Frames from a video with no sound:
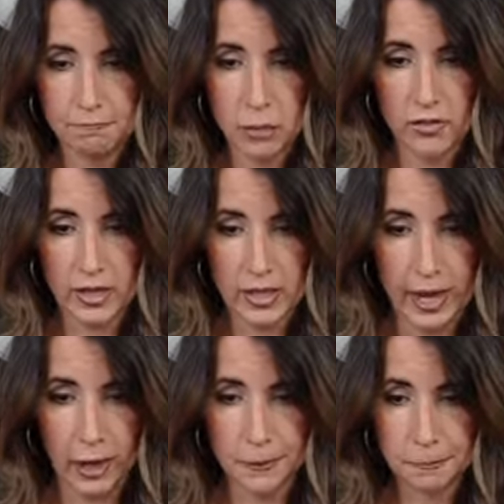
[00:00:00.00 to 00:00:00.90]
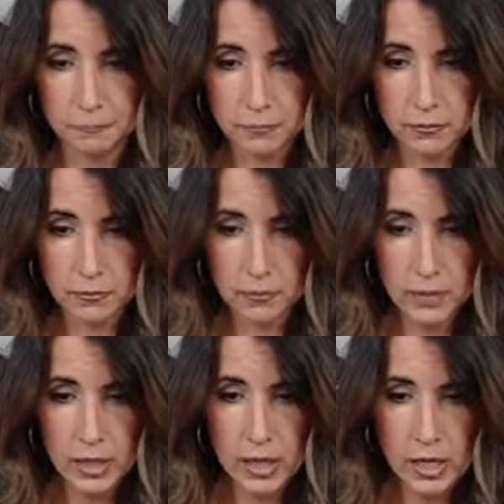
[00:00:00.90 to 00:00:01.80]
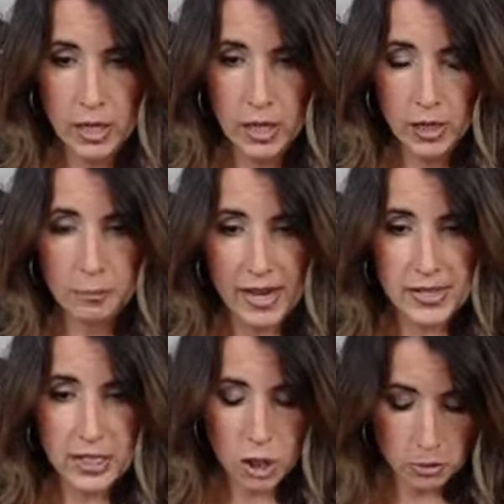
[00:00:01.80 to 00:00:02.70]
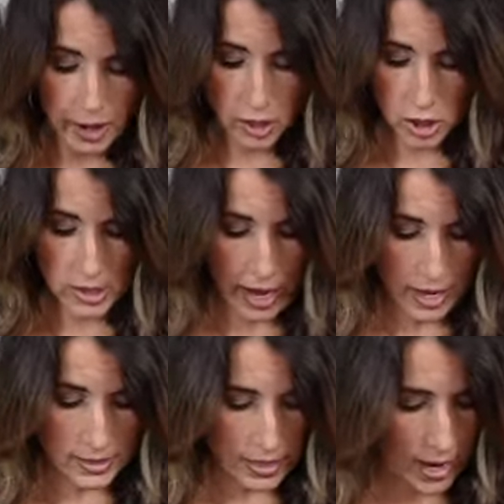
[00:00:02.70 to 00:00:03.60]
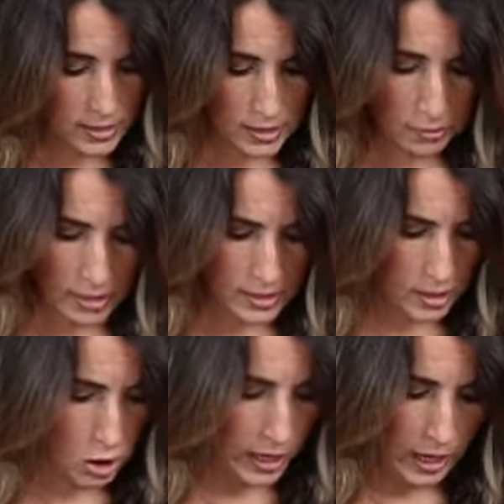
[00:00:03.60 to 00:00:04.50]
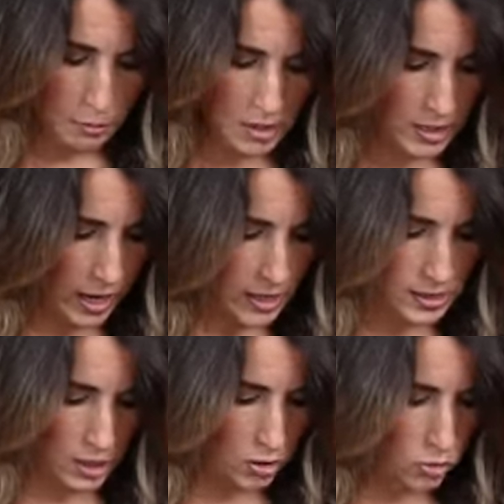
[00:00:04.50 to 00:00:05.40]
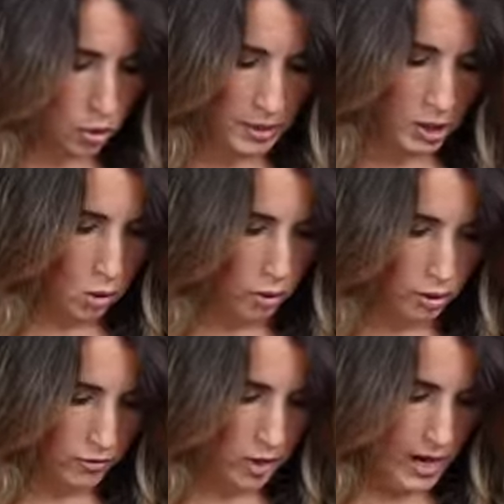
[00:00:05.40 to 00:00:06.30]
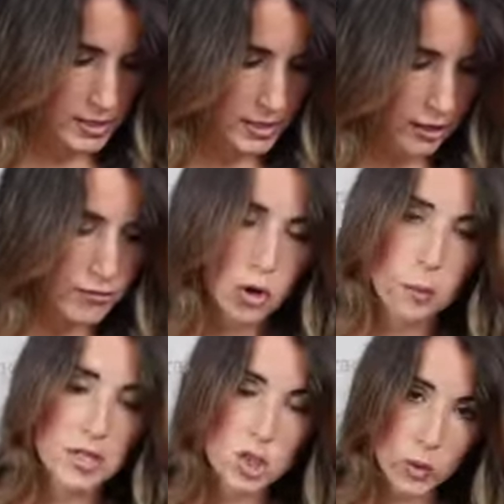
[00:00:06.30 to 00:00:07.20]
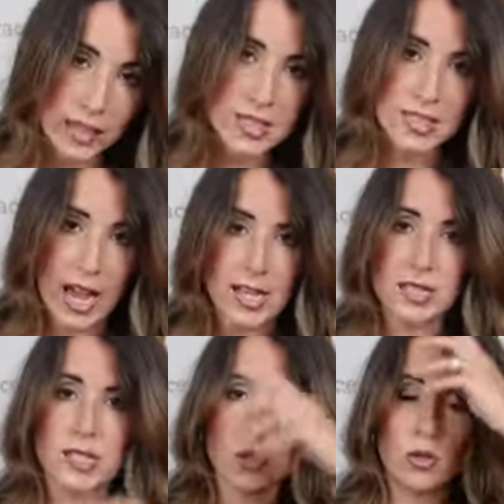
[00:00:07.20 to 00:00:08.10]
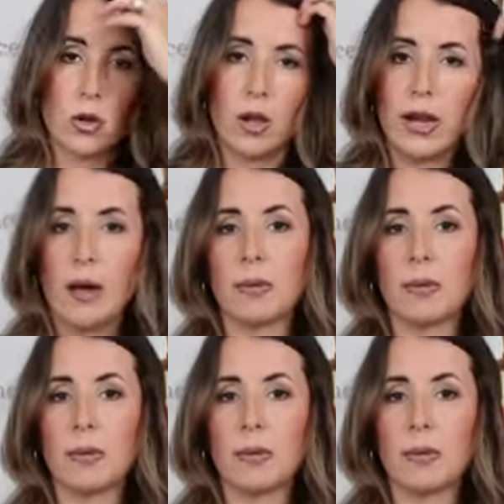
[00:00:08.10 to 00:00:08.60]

perfect layer. Best in your regular size. Yes, the best in your cami size that you normally order for us. If you're between sizes or not, not